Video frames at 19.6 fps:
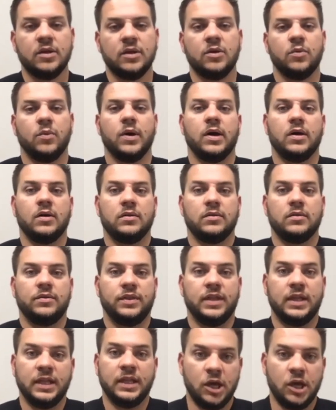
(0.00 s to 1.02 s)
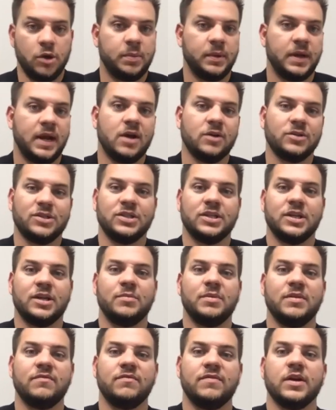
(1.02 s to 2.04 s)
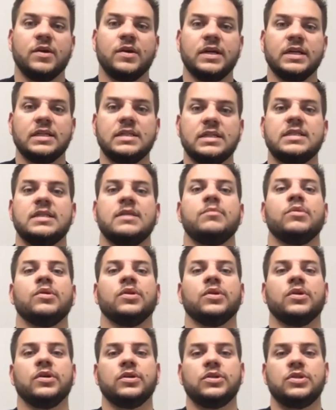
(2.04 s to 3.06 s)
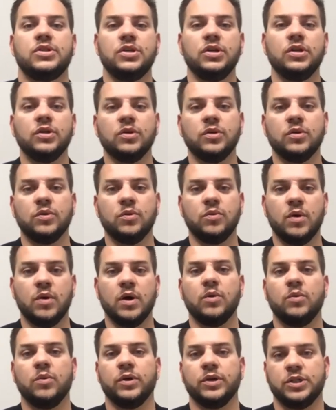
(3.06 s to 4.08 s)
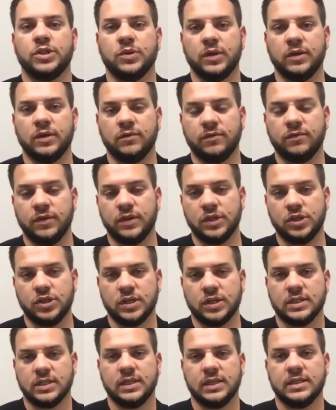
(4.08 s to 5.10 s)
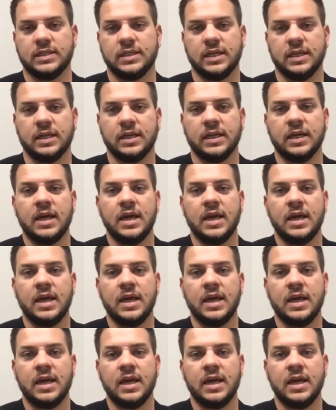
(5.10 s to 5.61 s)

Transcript: Well, then the open house is going to be very similar to what we're doing for the just listed